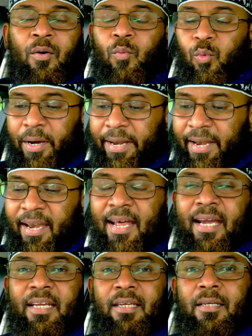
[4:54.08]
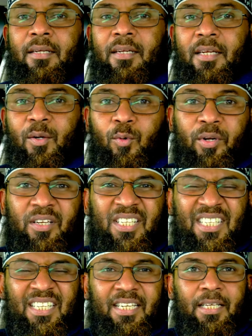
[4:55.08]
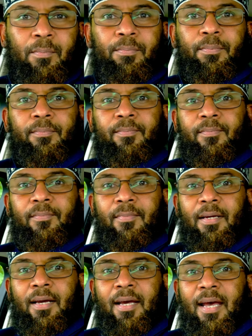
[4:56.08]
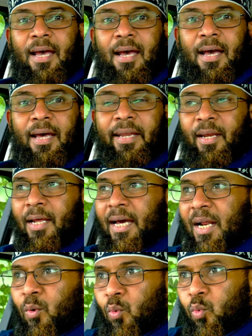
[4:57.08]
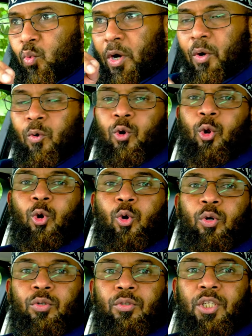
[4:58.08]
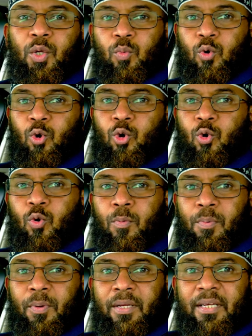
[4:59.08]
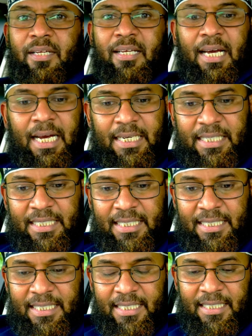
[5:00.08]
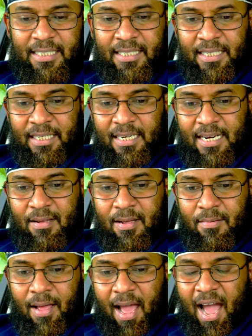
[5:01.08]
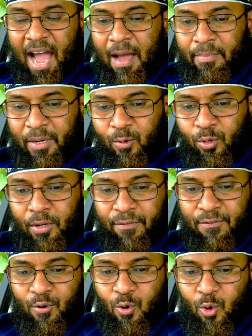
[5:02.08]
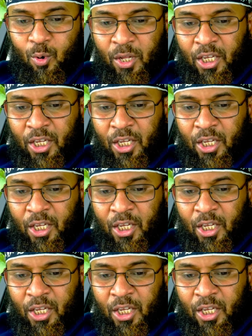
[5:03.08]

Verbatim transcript: one night, they were asleep. And then around one o'clock, he woke up and he's seen Hamid on the floor,